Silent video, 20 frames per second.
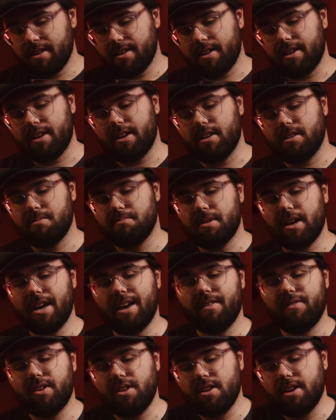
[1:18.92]
I
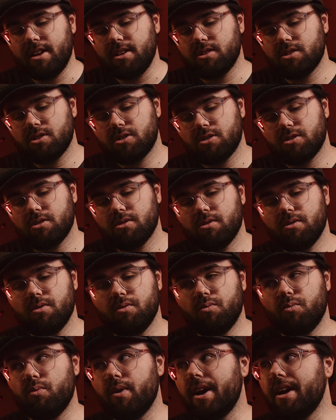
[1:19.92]
have a nice
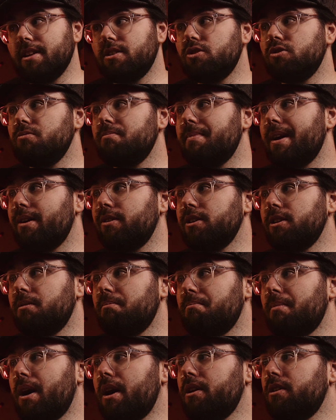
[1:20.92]
way to mount your
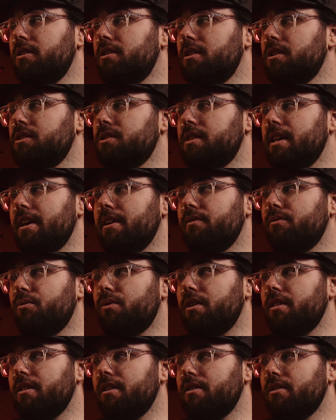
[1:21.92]
monitors. They have
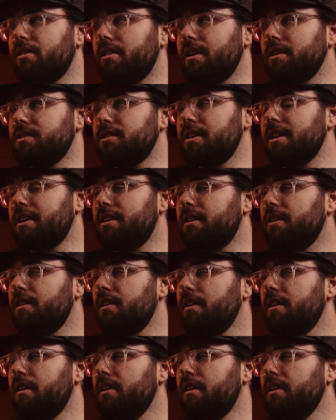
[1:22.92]
one of their things here.